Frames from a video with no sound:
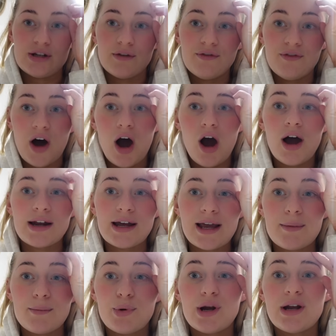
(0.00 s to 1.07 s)
so far, and I
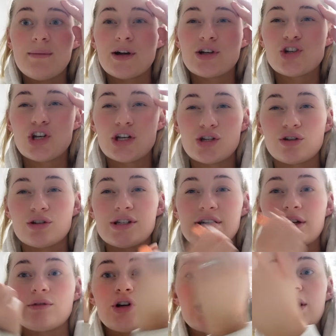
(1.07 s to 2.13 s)
am pretty much just on
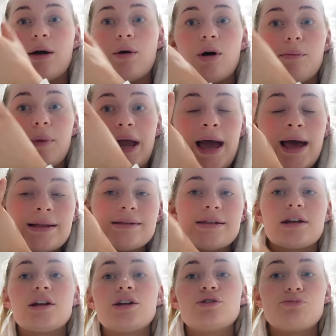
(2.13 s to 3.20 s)
steroid now on my hands,
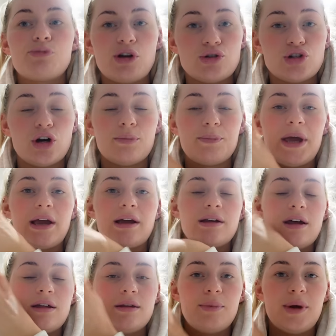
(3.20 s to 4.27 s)
and I use Protopic
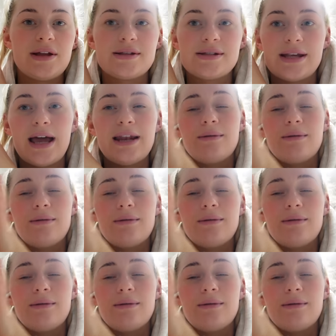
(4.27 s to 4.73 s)
and other bits.